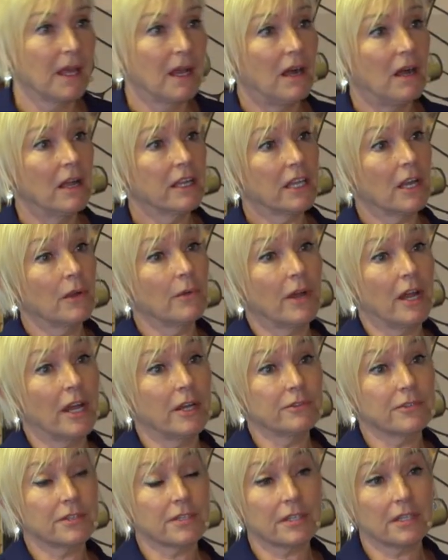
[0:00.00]
I go
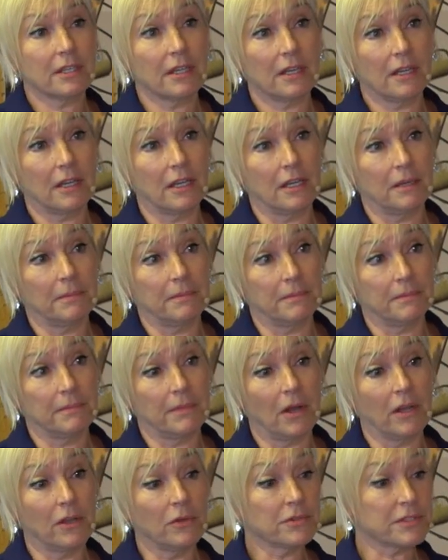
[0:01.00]
out. Um,
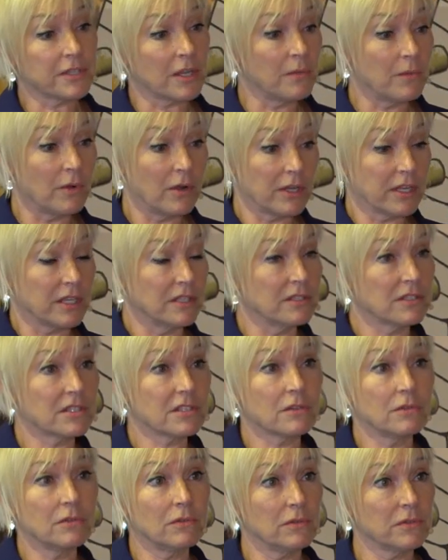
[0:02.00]
I also work in
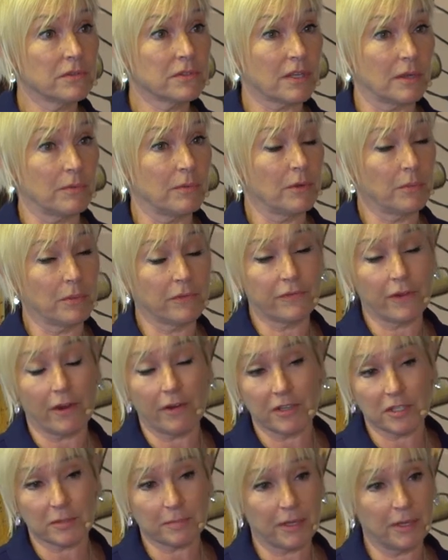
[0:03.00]
schools. I work with
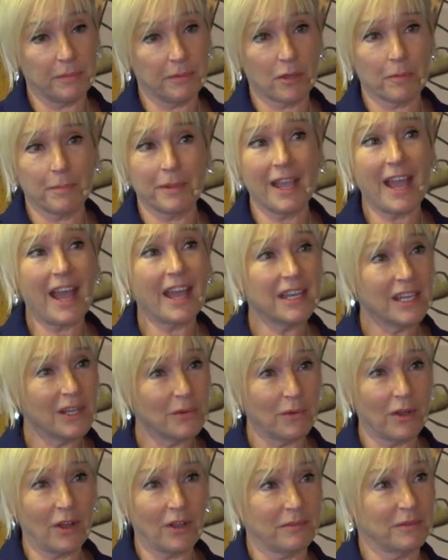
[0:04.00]
various people. It could be any,
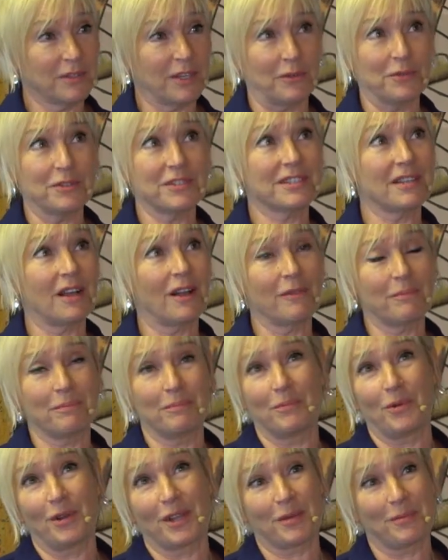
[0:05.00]
you know, I'm
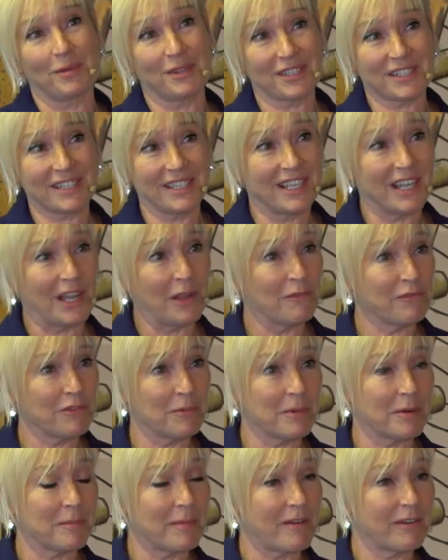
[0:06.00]
working with a C E O
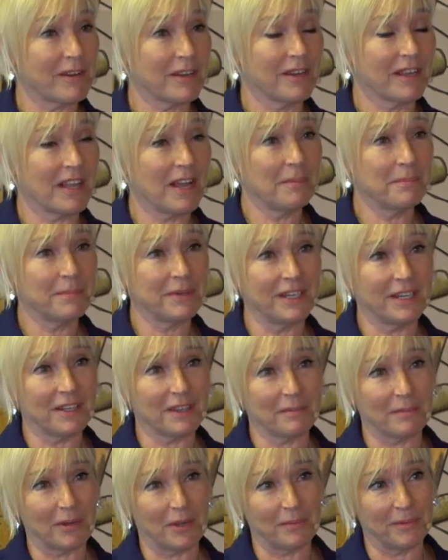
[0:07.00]
from an American company at
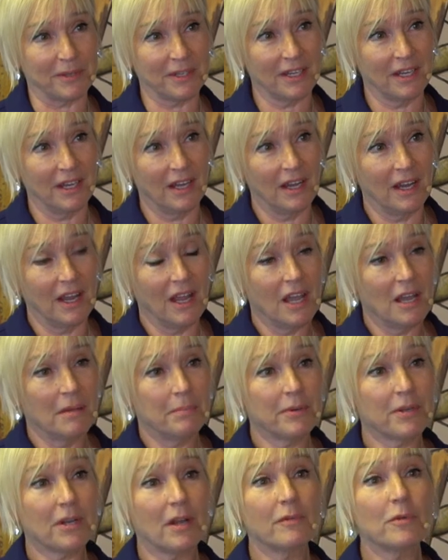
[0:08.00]
the moment.
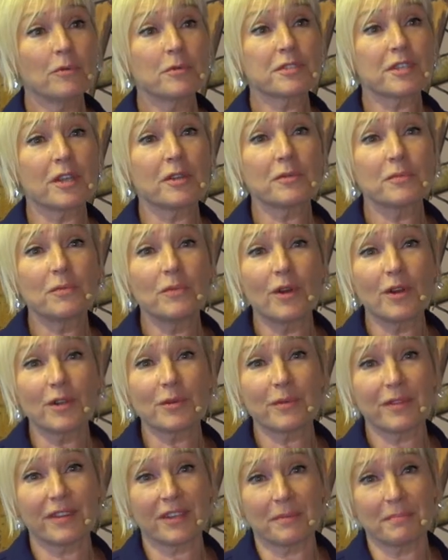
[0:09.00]
But I've also
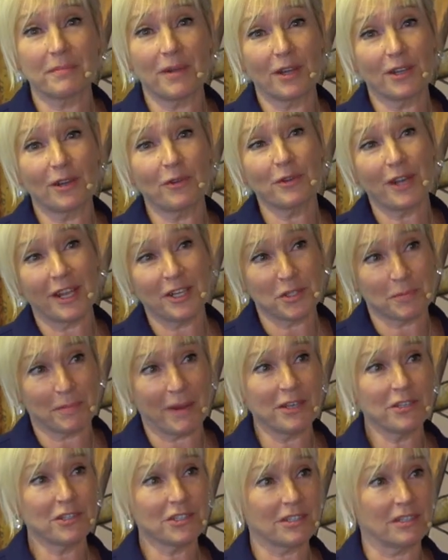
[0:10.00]
worked with um, an old age
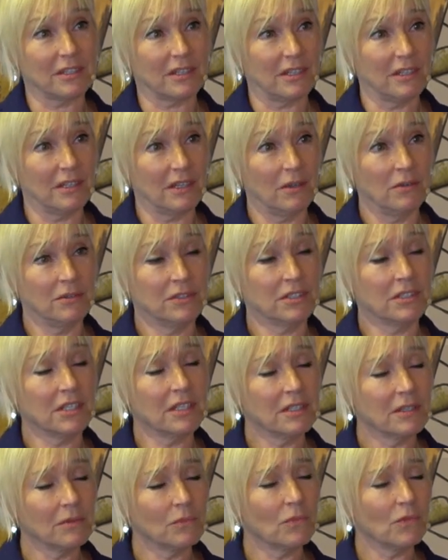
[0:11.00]
pensioner who
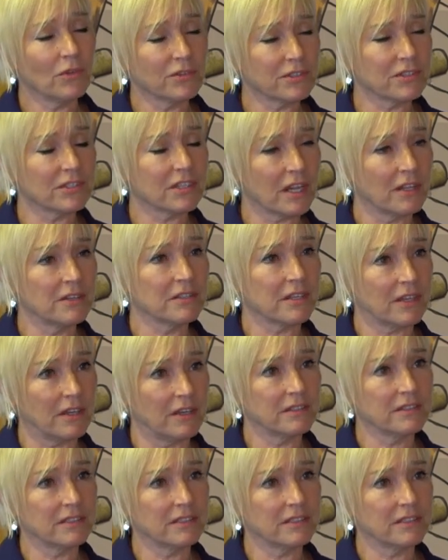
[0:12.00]
didn't want to go to her